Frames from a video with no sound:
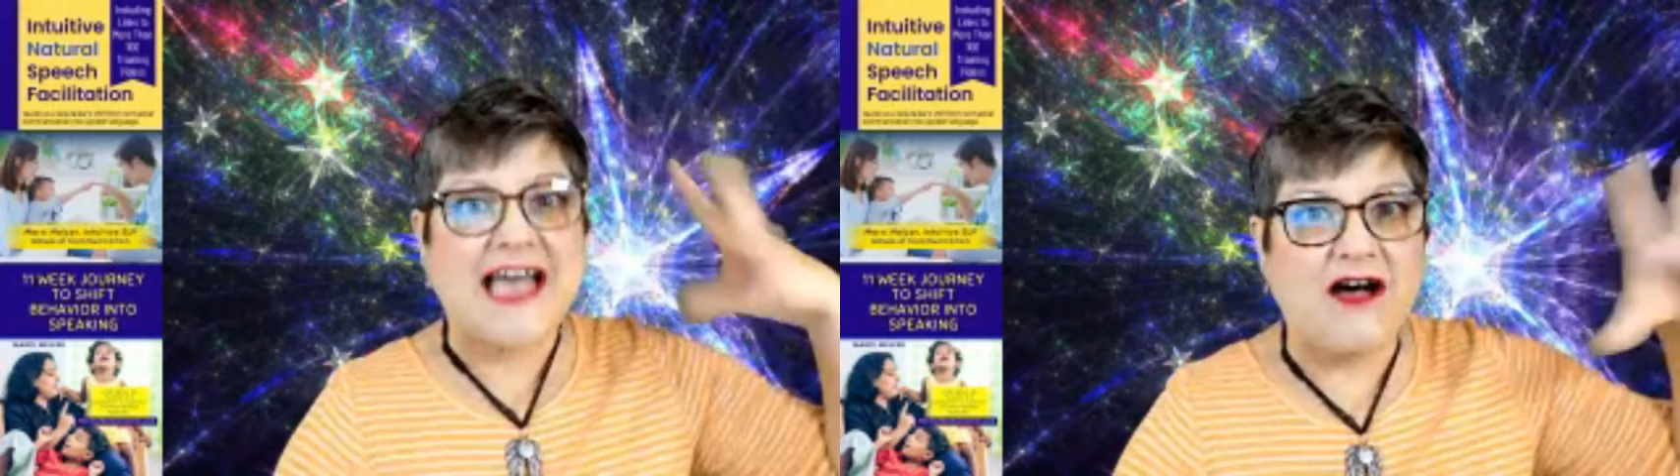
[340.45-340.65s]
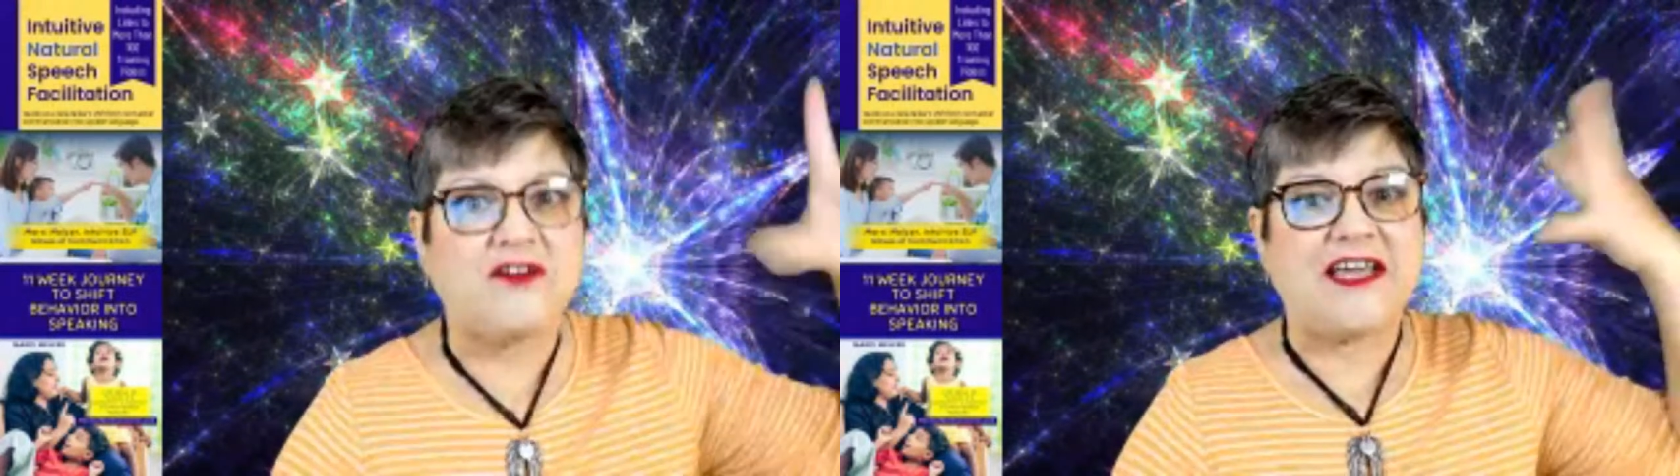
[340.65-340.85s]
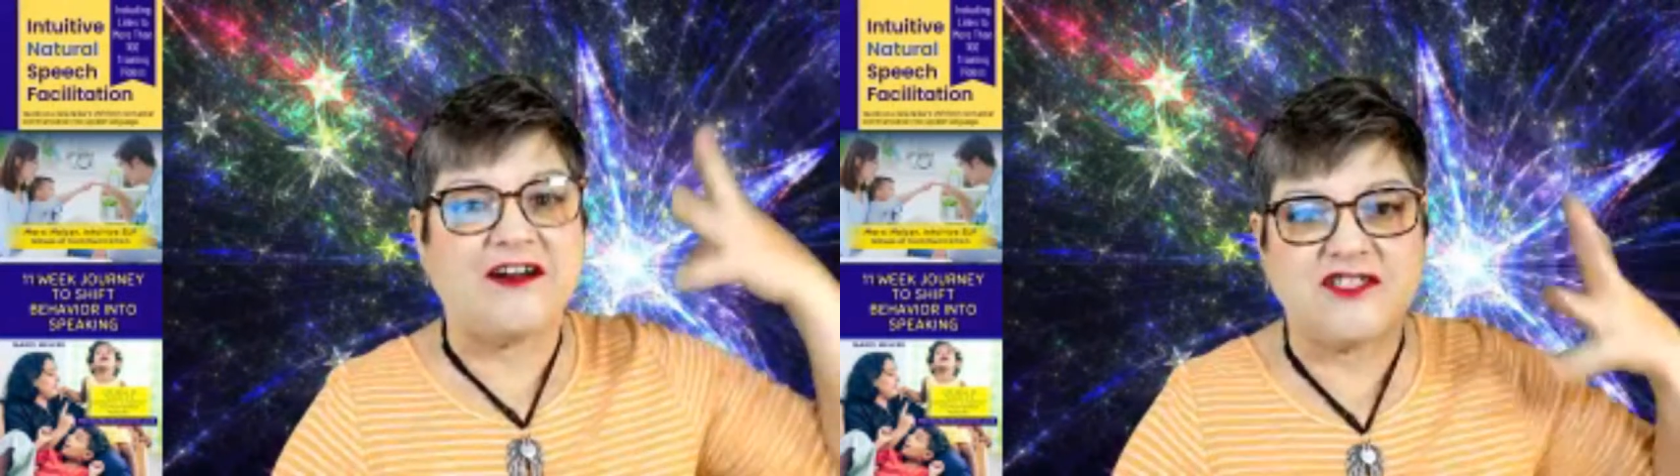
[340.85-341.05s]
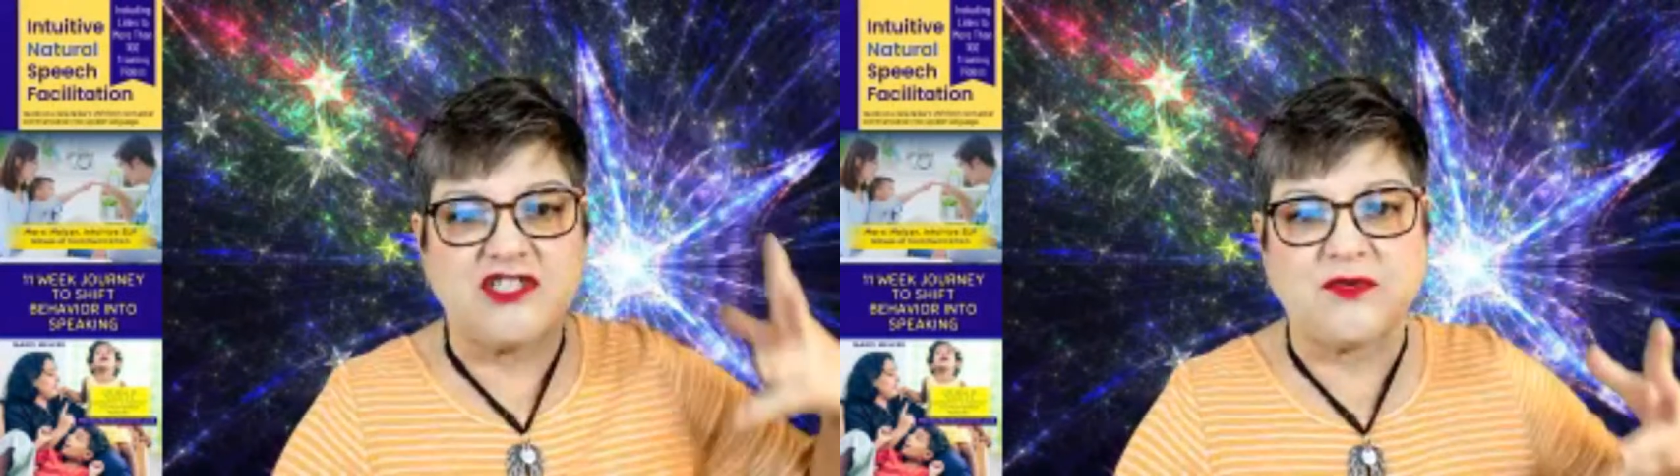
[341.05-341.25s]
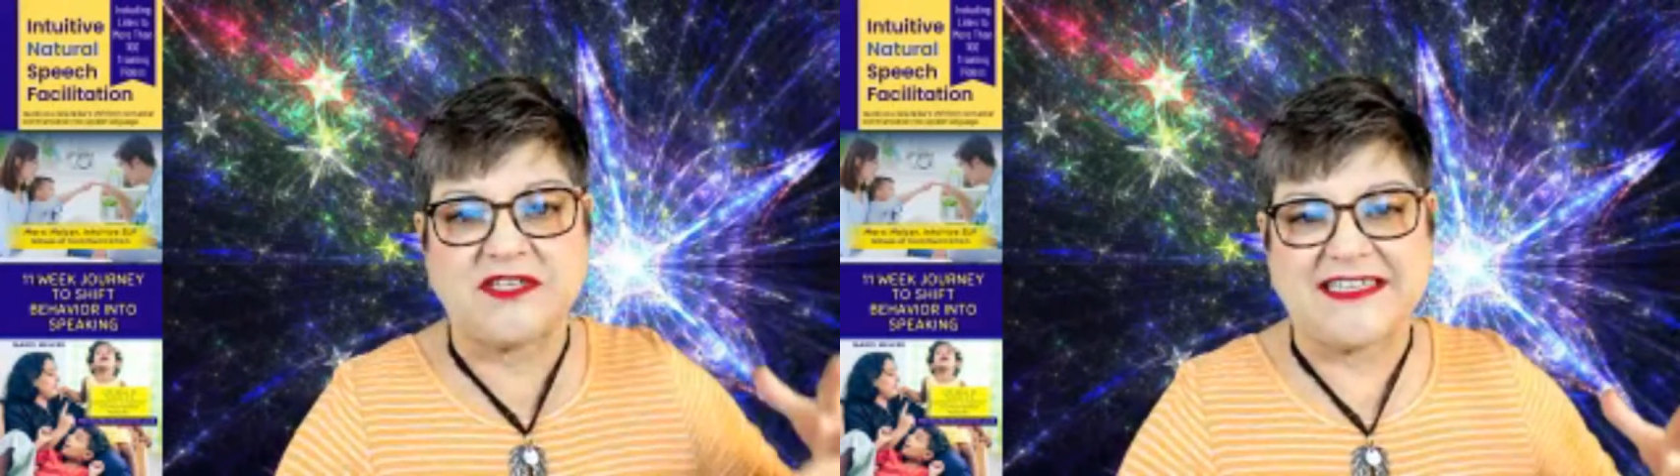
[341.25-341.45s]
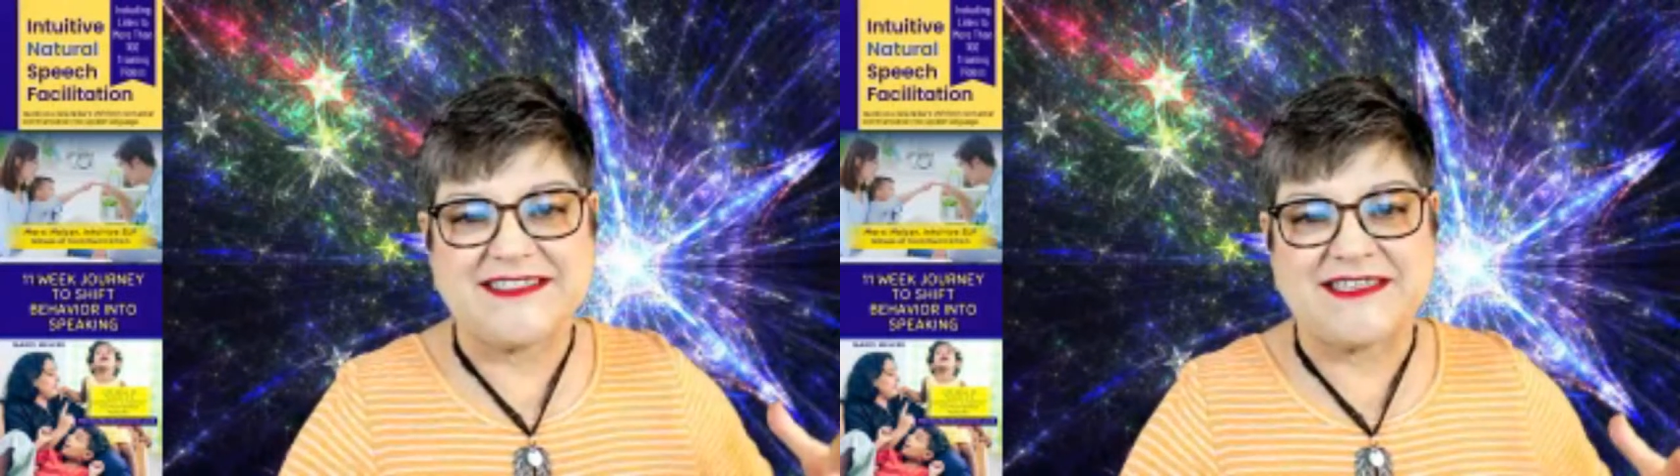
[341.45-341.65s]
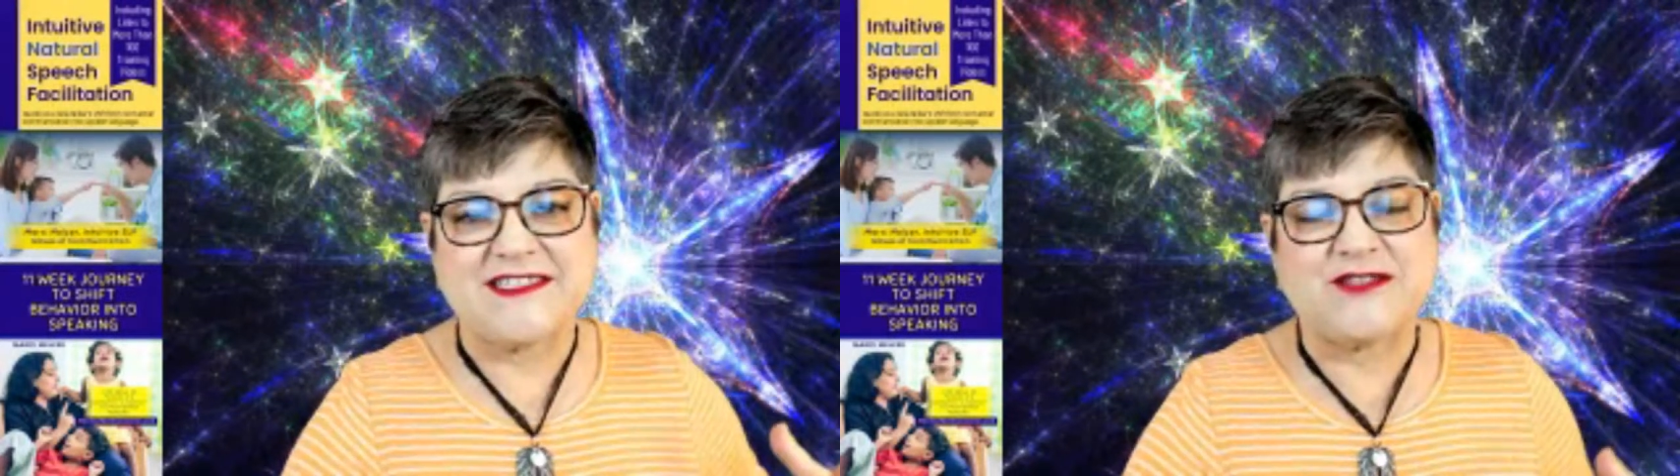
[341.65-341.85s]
how the energy releases